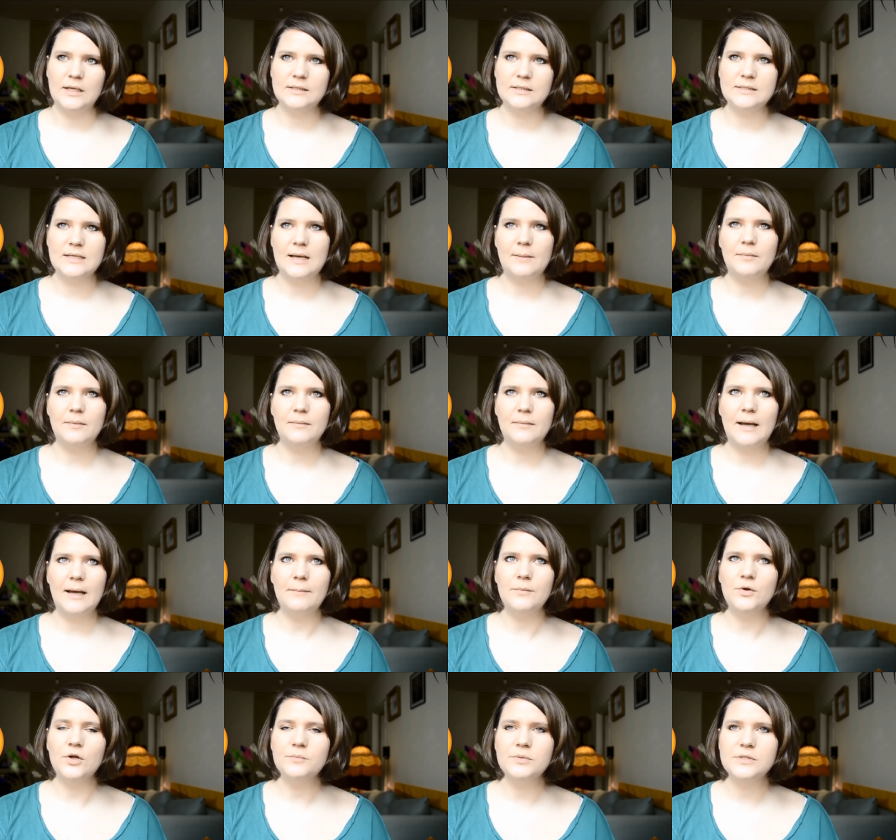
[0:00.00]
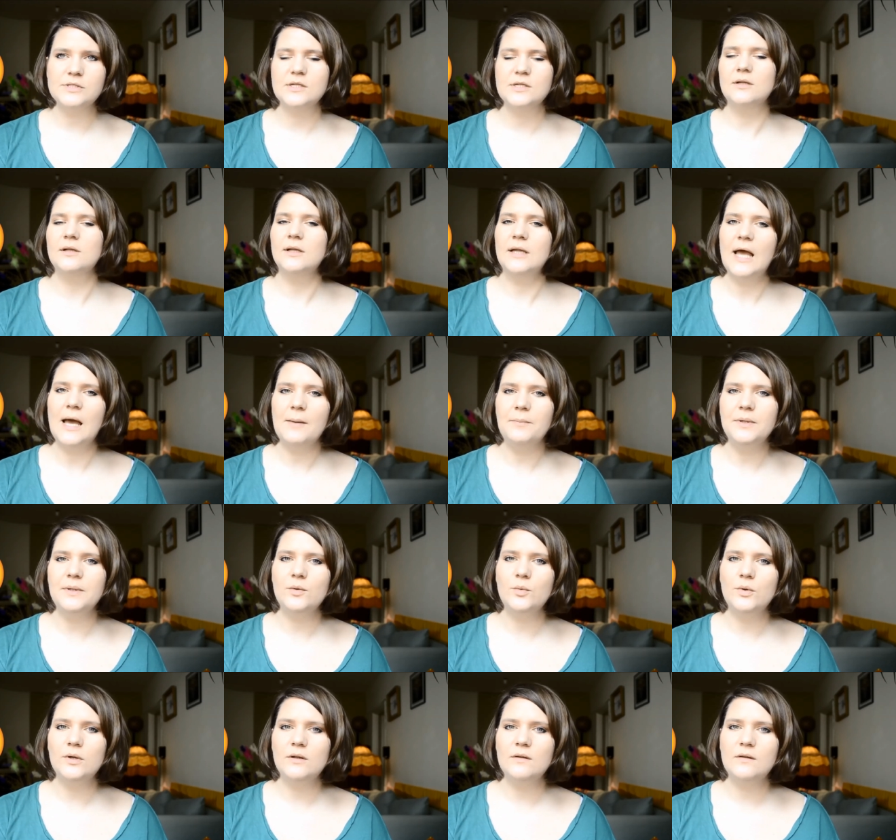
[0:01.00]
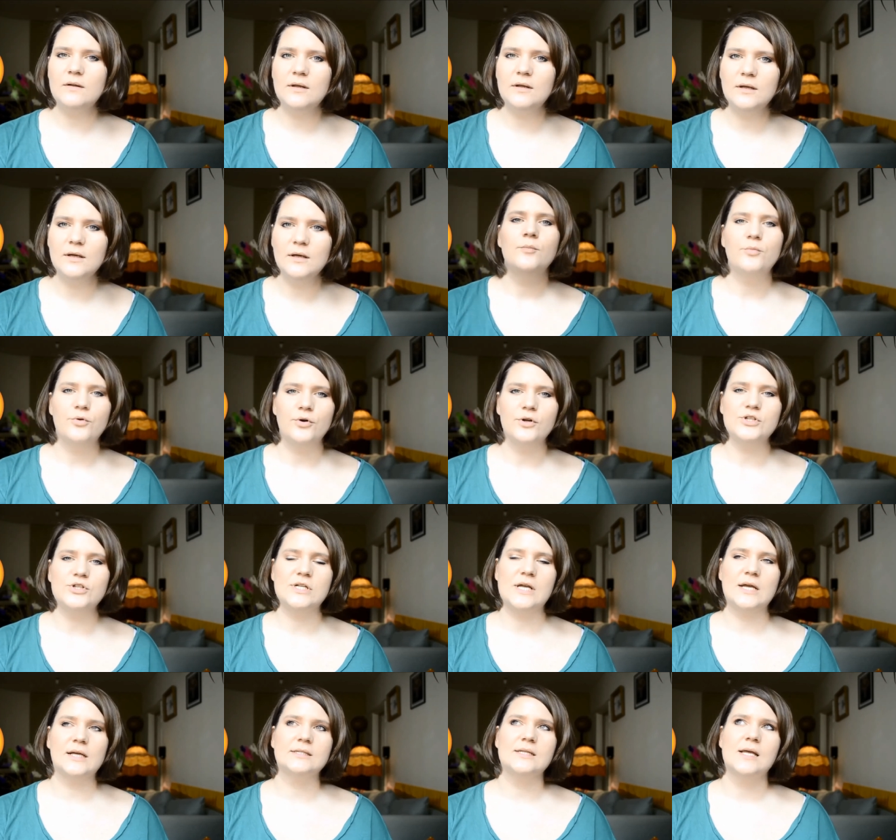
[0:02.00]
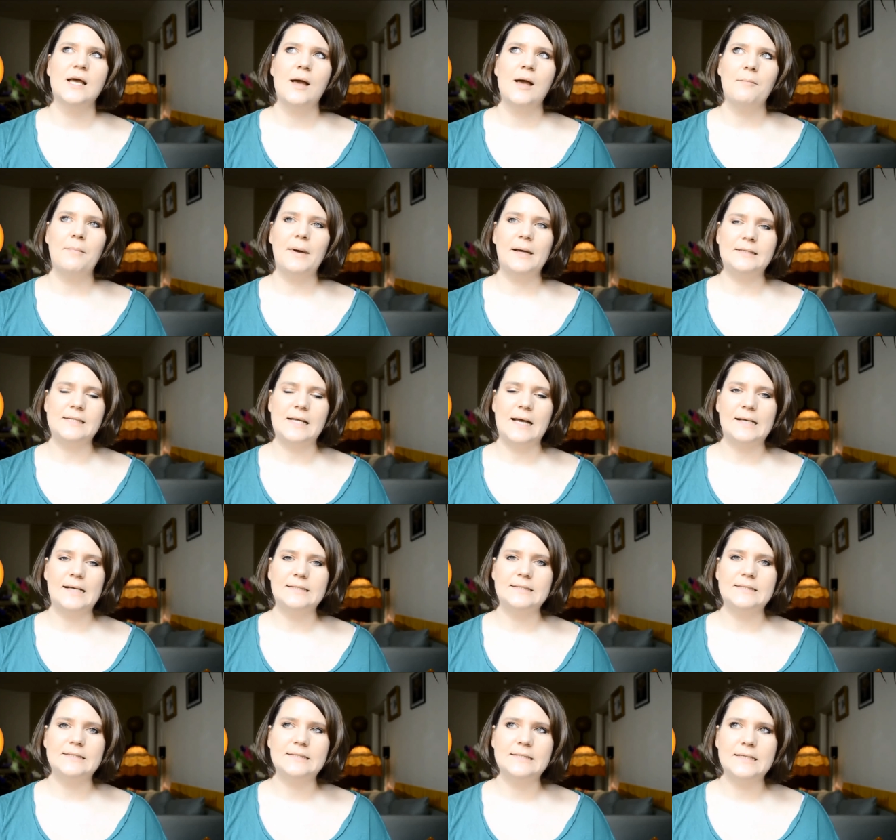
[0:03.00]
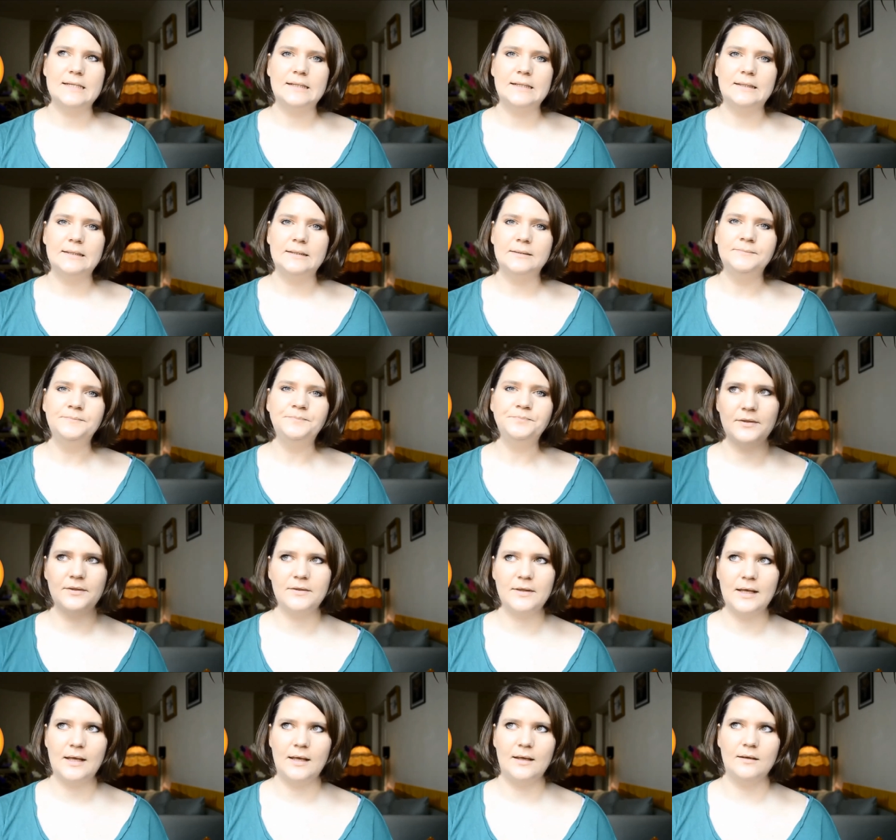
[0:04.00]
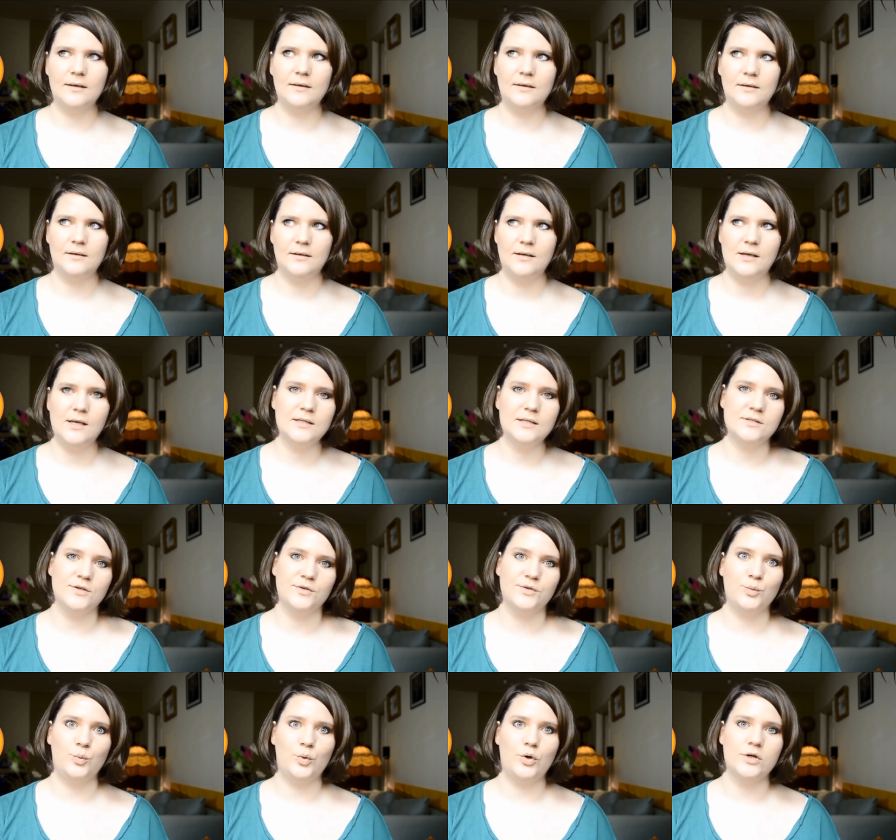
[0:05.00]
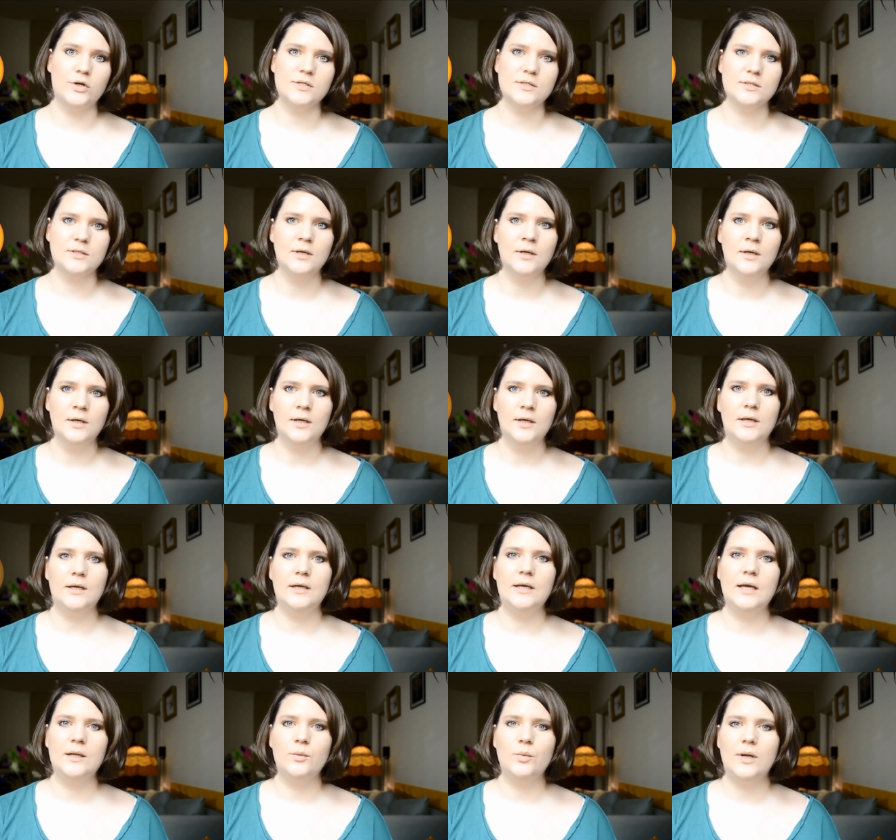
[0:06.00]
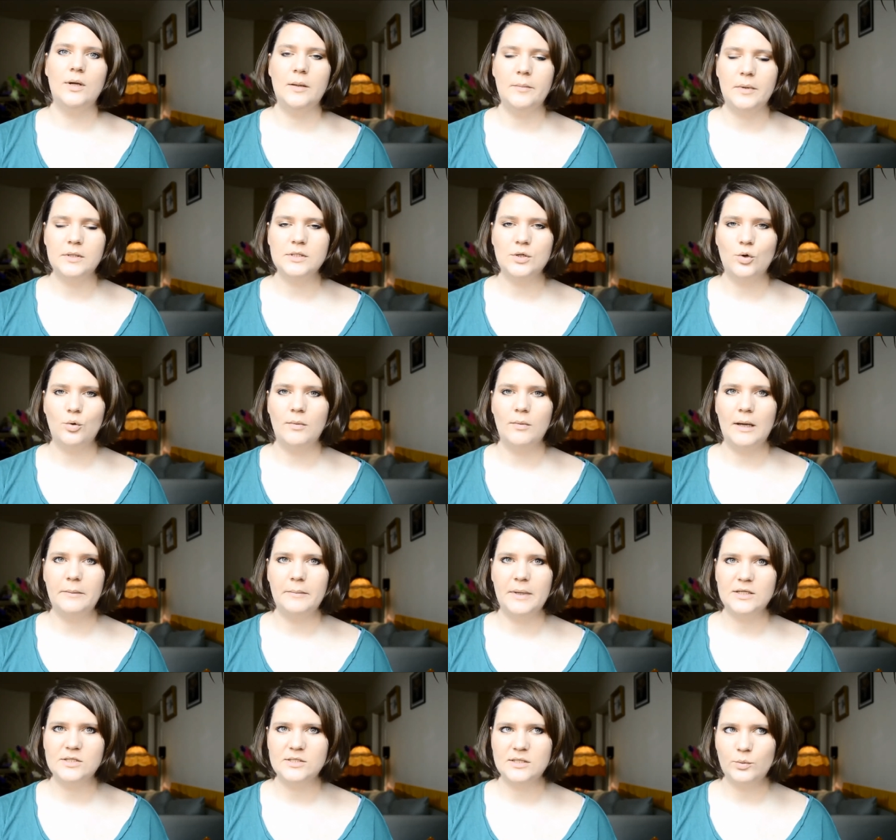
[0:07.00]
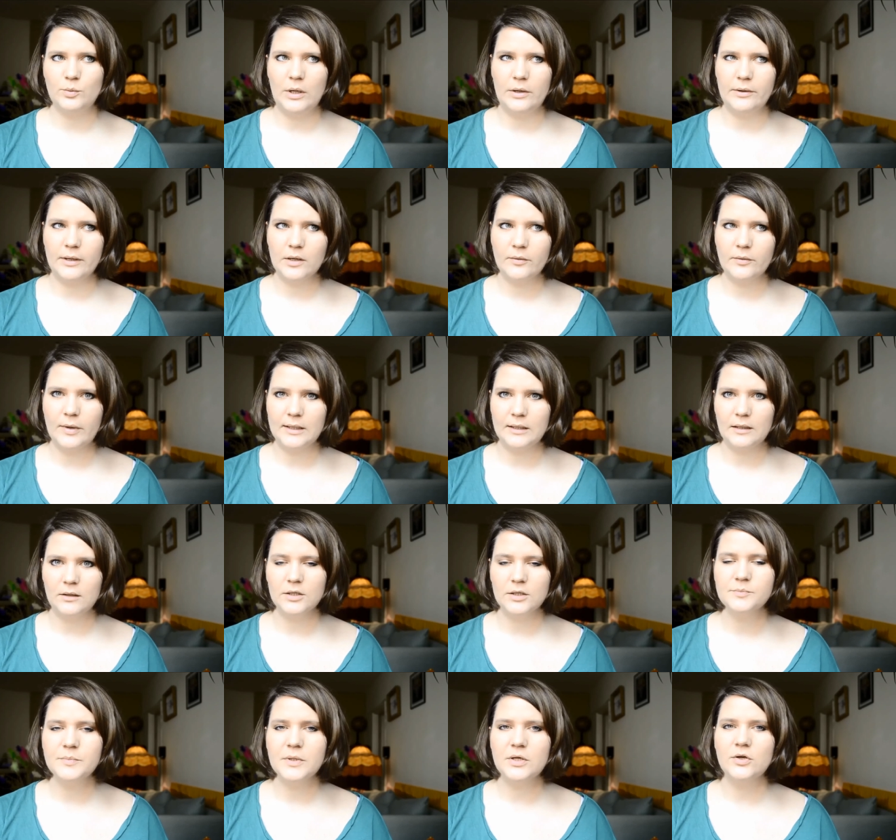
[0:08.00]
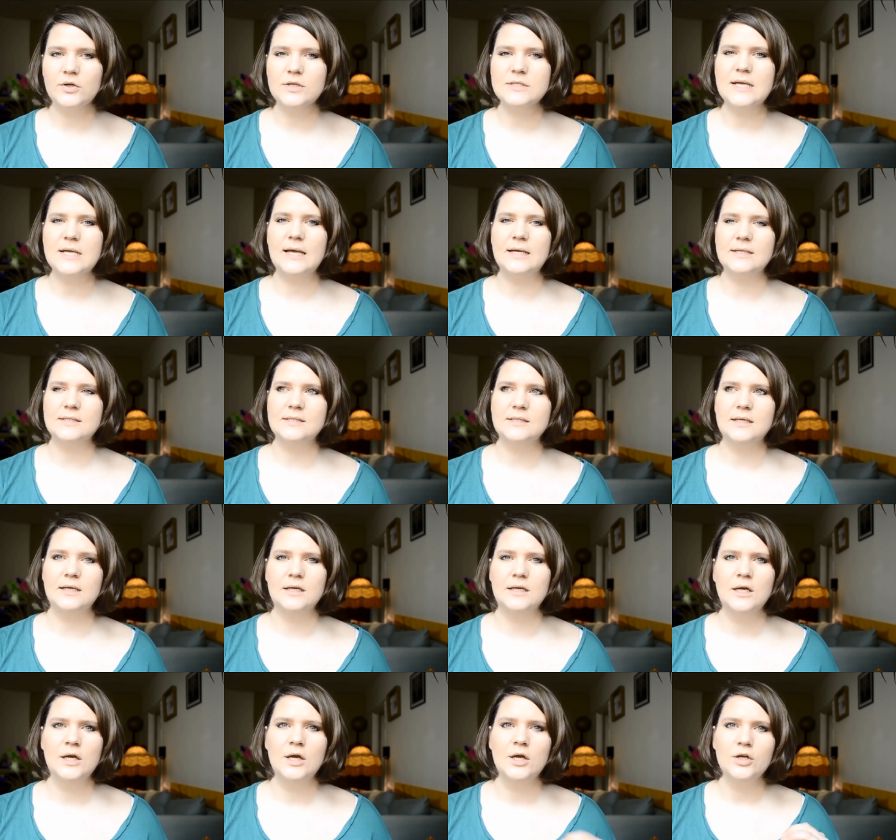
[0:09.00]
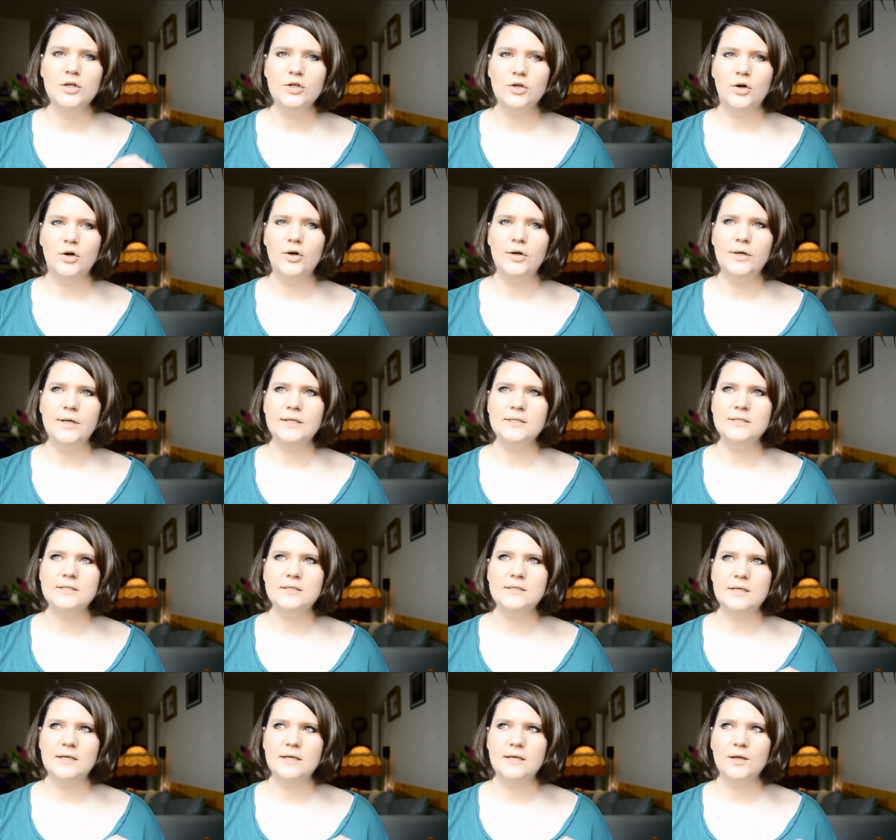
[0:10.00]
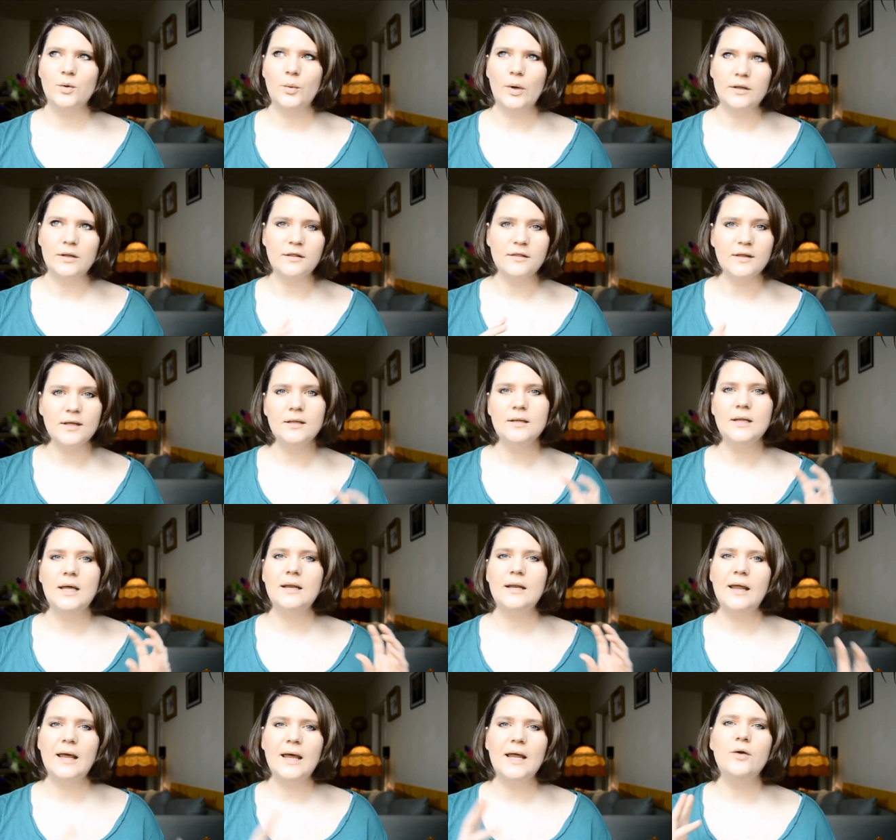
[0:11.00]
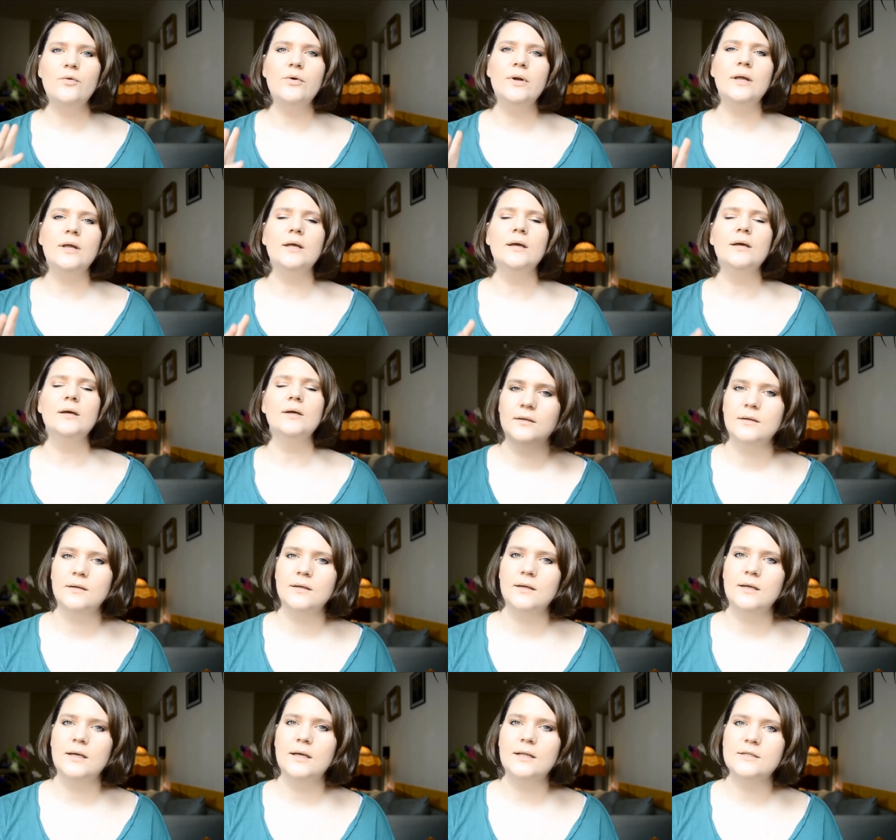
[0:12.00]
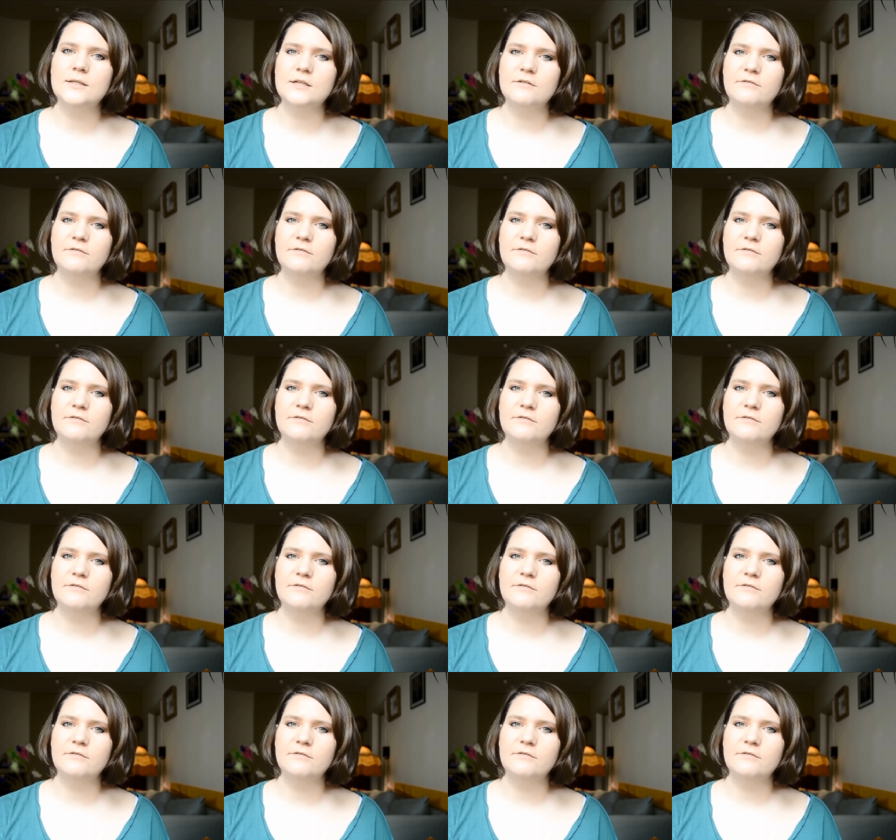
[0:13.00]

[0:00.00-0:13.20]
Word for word: It's I'm, I'm not particularly happy with the project, but I still think it's not the worst, uh, and when I'm at home I'm actually wearing it quite a lot, because as the yarn is uh, quite thin and airy. It's a